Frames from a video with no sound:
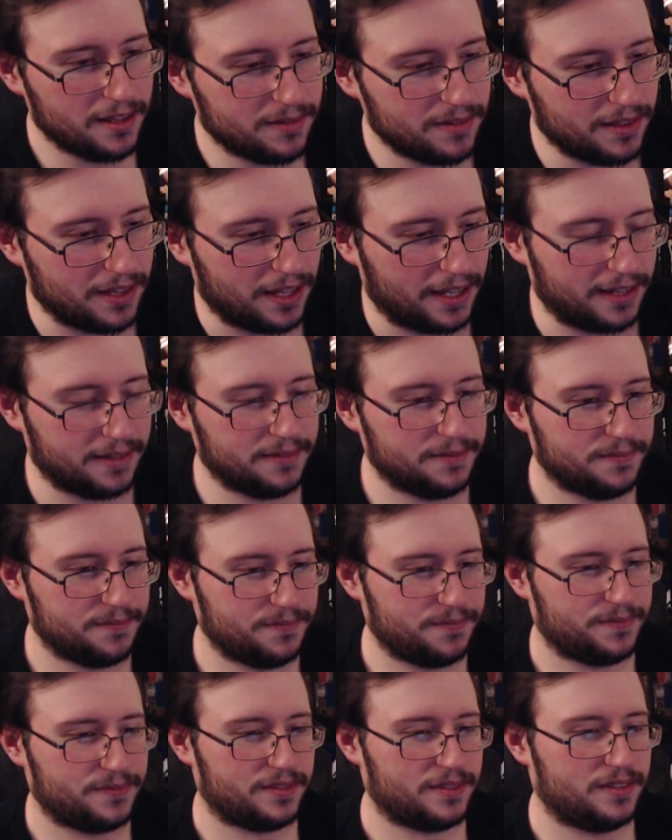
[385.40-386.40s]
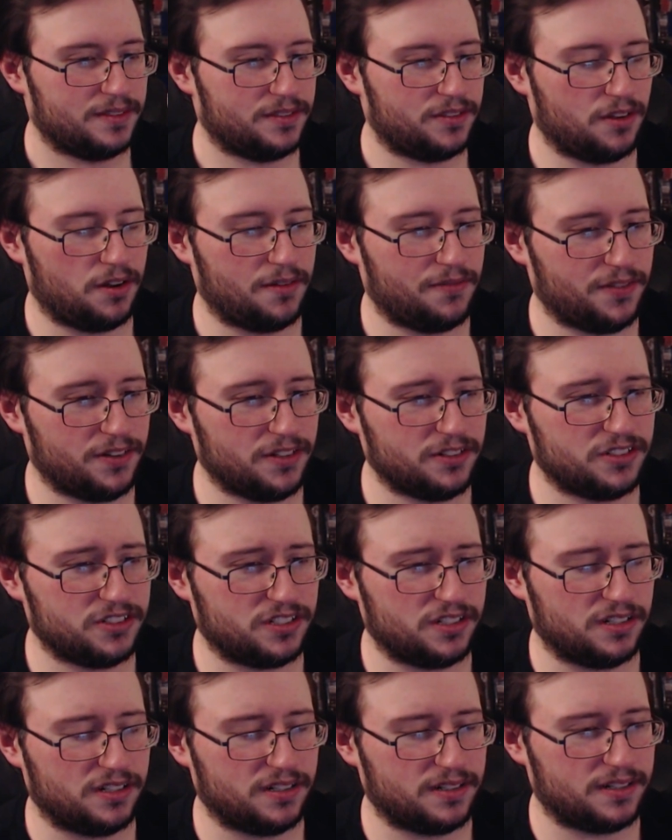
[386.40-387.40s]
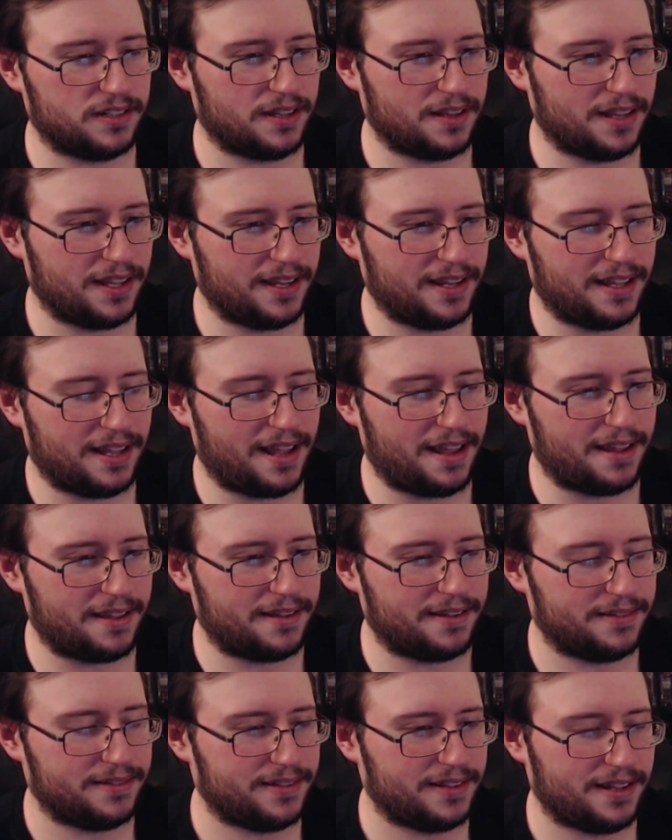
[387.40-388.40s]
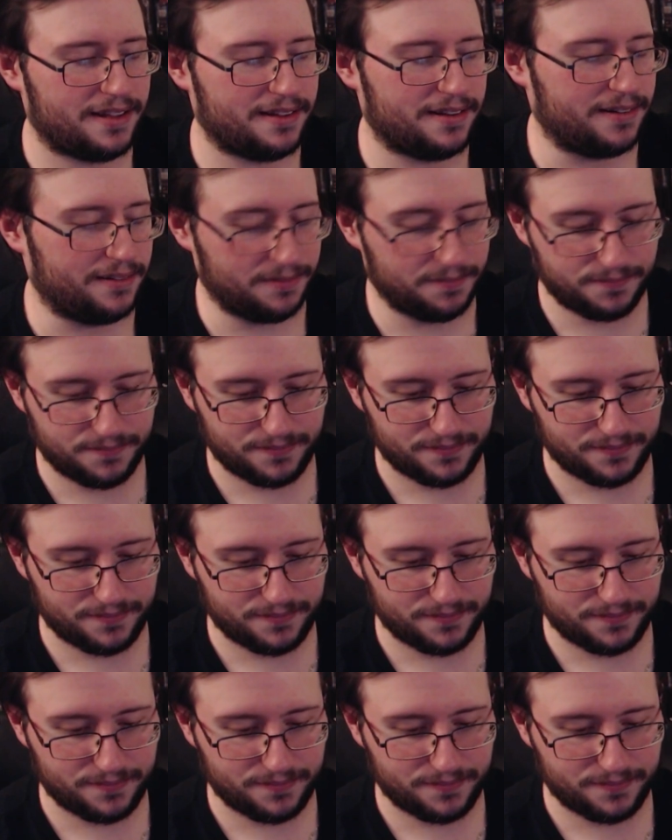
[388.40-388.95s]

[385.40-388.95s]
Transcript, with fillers: Like, so if you're just going to, like, I, I don't know.